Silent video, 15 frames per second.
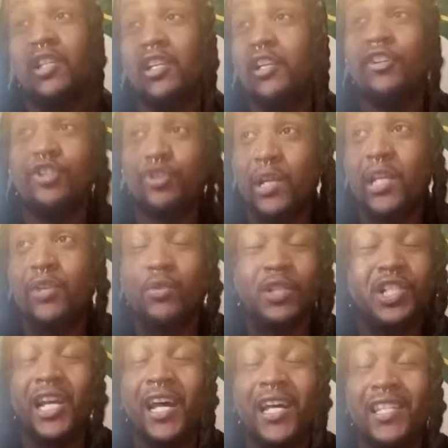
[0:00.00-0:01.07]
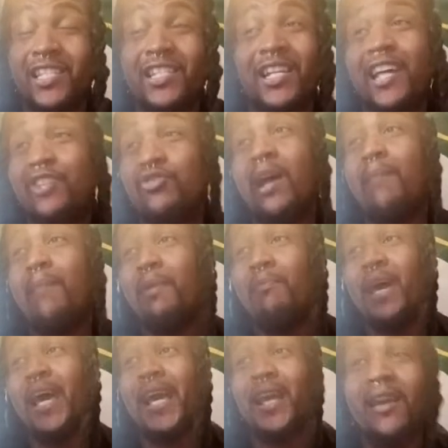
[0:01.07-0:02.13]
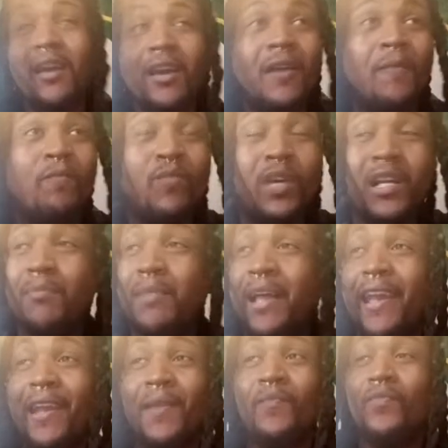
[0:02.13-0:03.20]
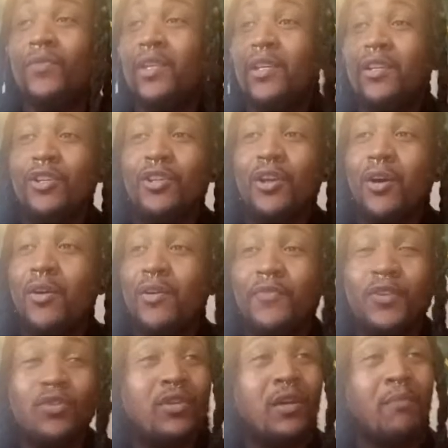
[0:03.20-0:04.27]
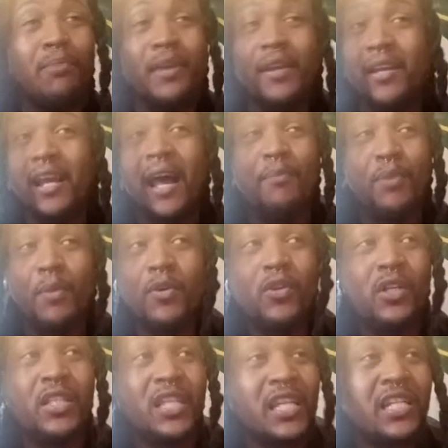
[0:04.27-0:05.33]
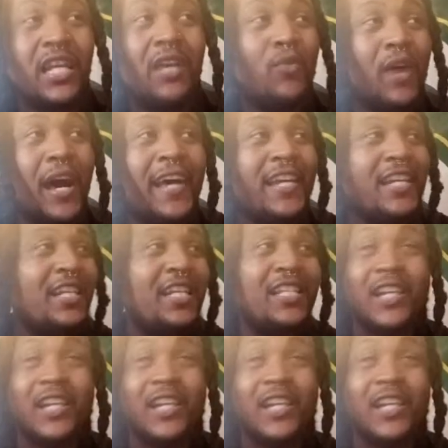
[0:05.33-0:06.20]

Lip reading: to their strength. Rashawn's is not dropping back. But I'm like, you know, if you comparable to TJ Watt and these